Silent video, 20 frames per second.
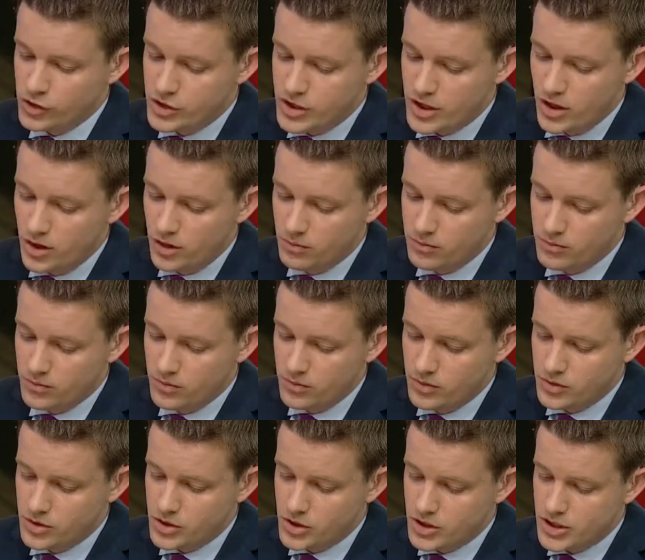term,
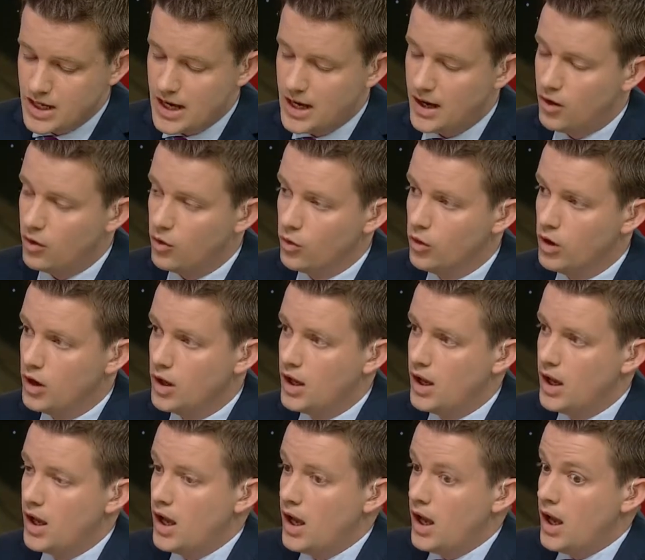just how
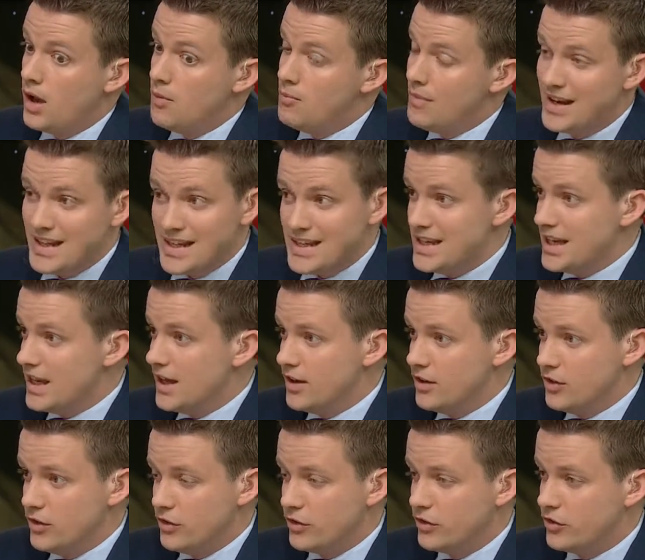many
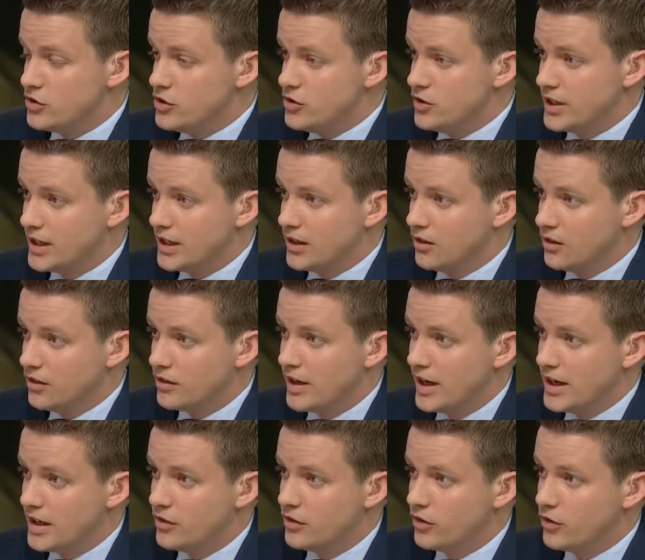years do you think it'll
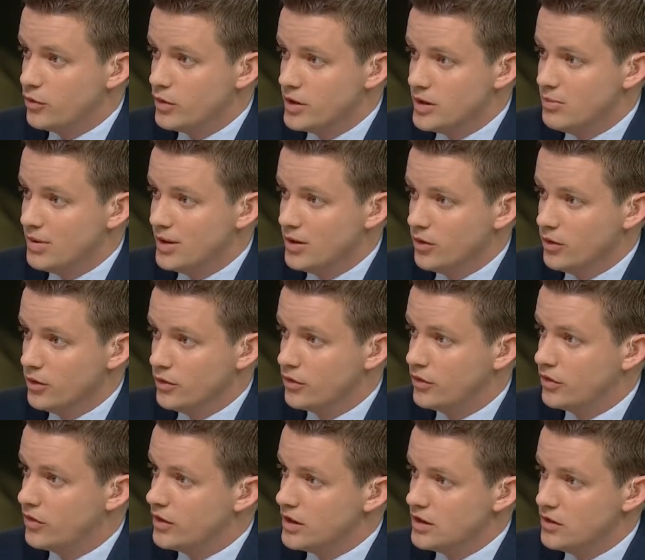take to
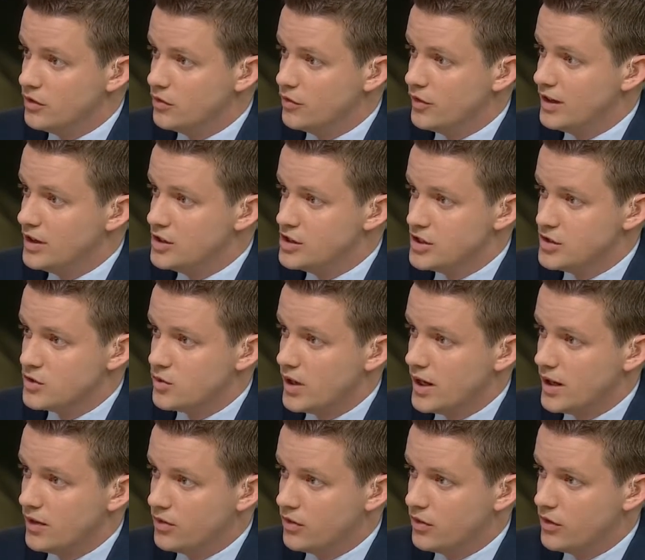rebuild these villages
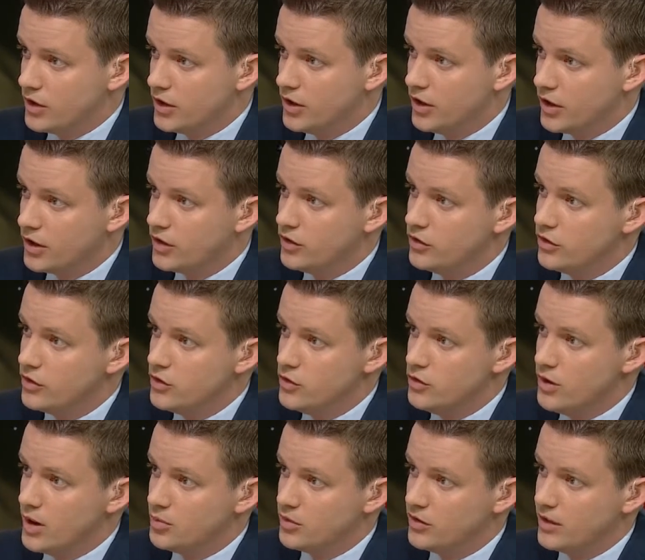where the Gurkhas who
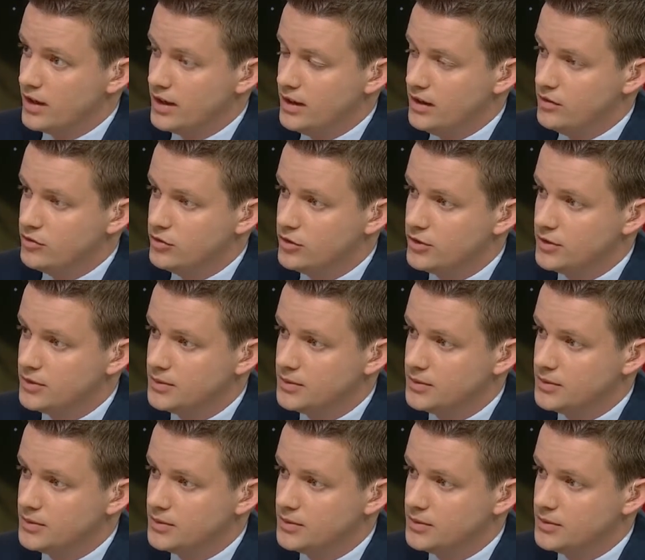you represent live?